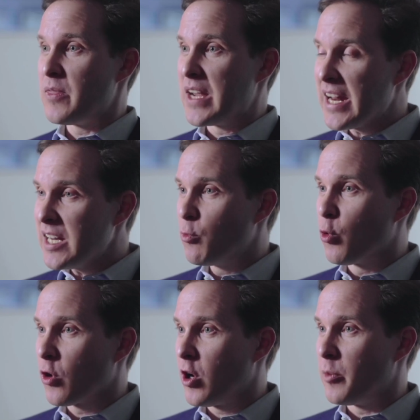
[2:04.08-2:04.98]
The Andy
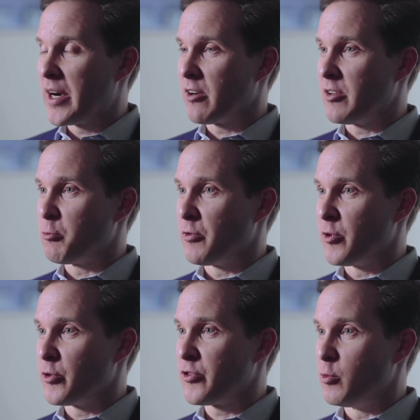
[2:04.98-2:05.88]
Warhol Maryland
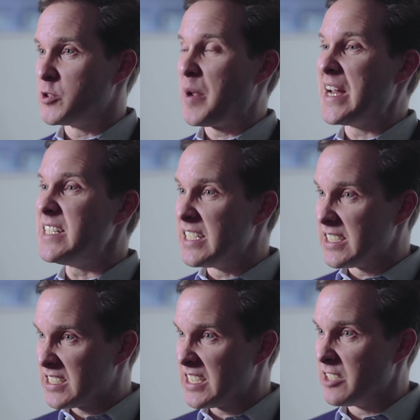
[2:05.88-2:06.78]
Reversal was painted in
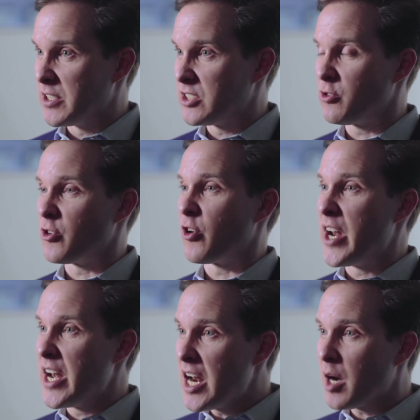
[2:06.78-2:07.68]
a series, so there are a
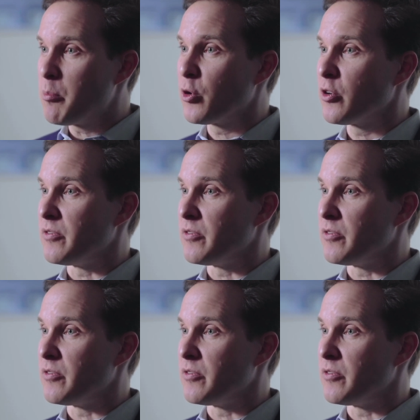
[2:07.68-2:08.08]
number